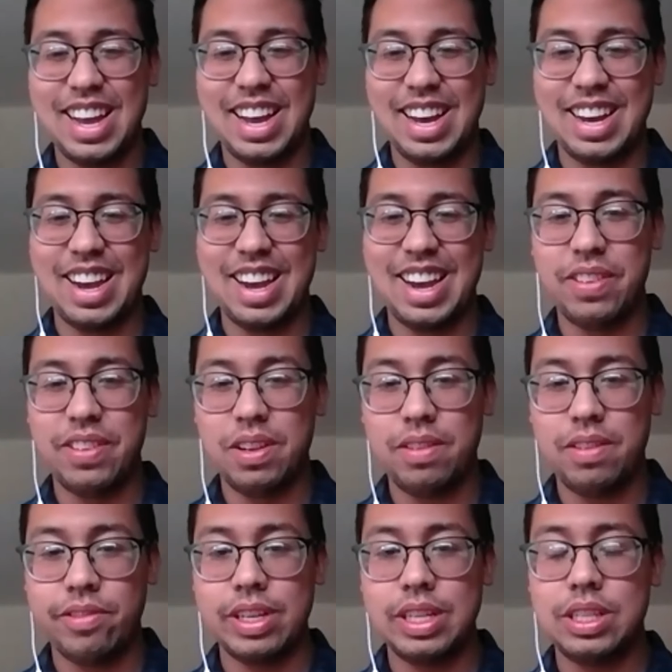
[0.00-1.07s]
And feel
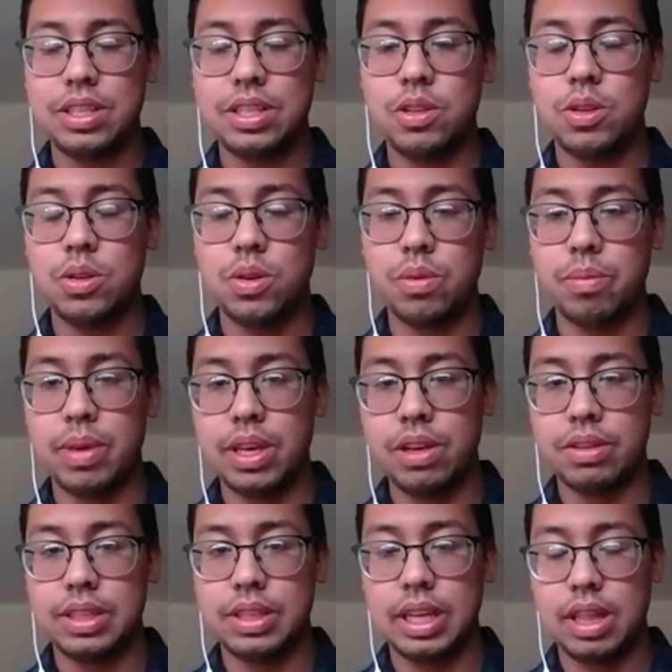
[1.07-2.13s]
free to be
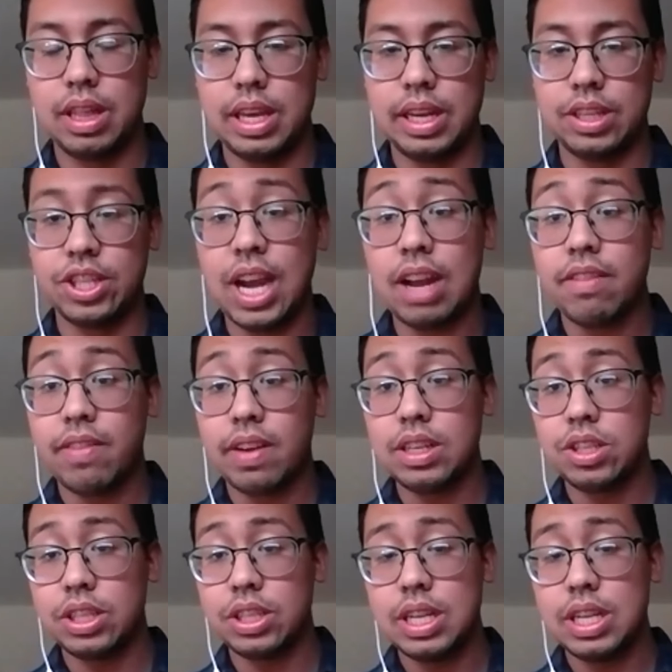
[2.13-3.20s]
using the chat
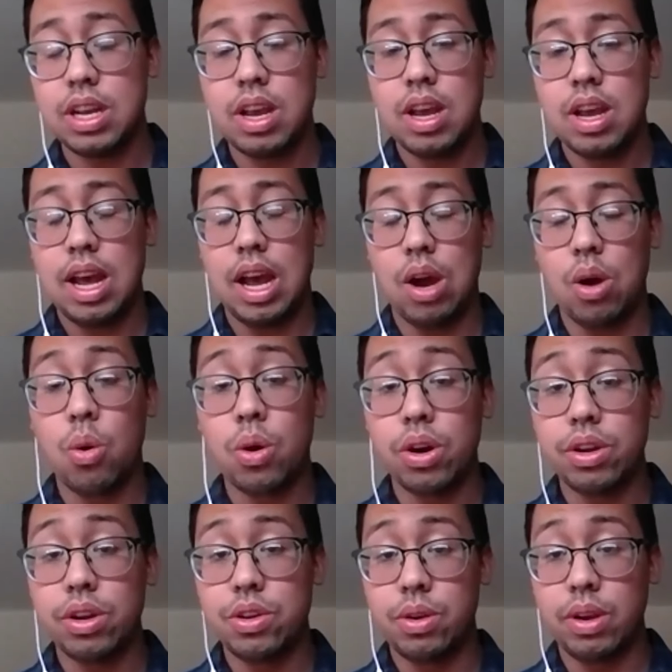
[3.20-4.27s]
function, or
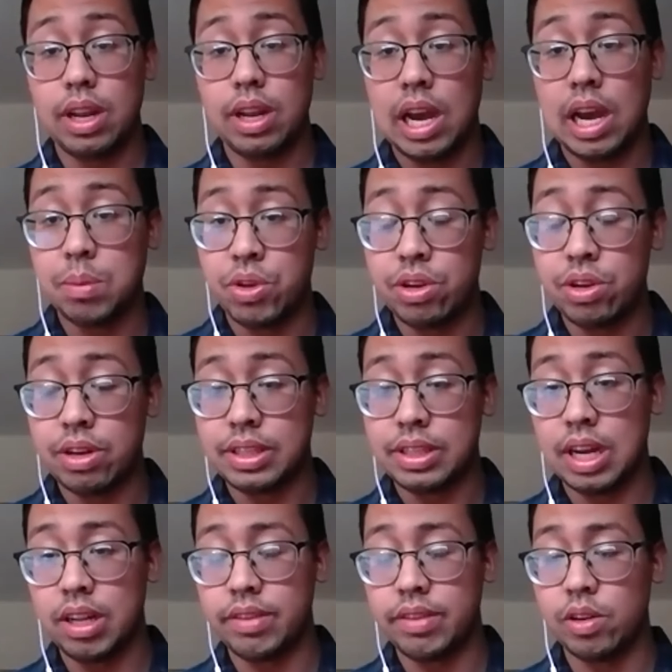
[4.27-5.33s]
you can unmute
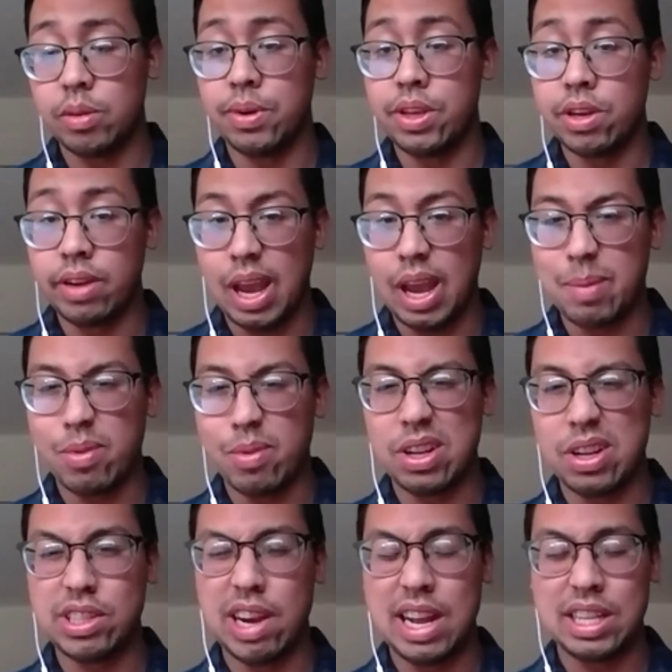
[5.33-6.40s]
yourself or put your camera on
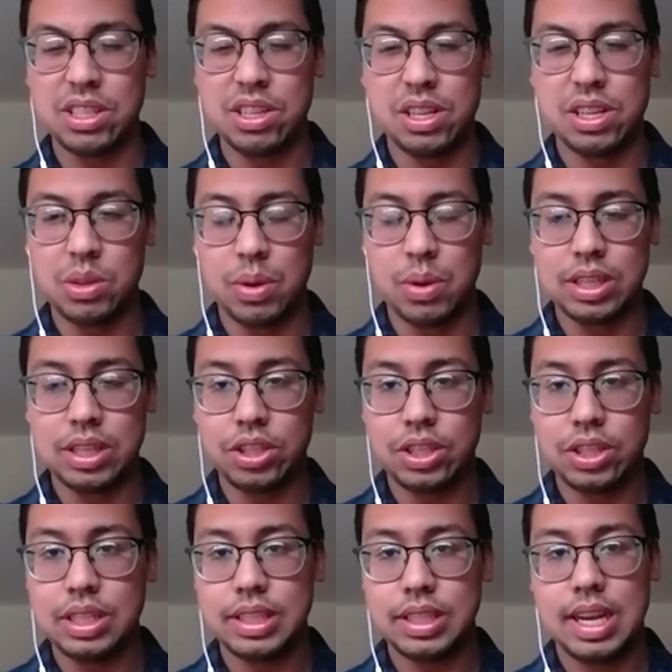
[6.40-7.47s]
to answer these
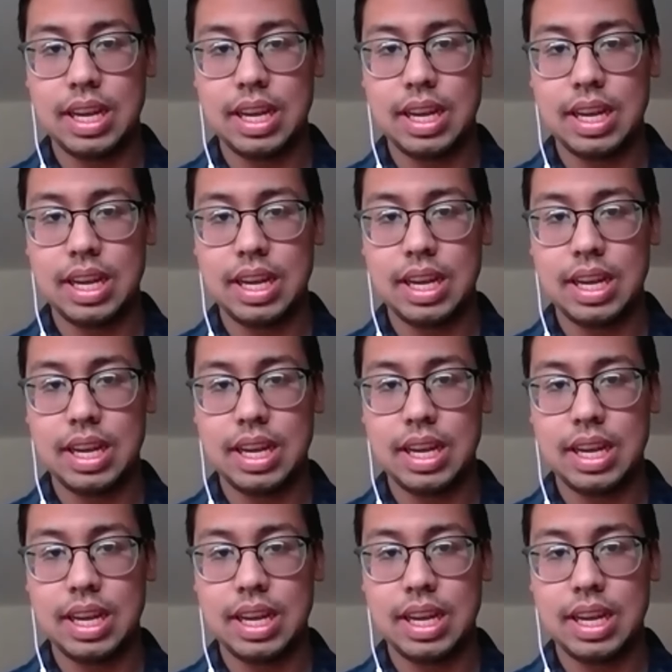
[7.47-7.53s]
questions.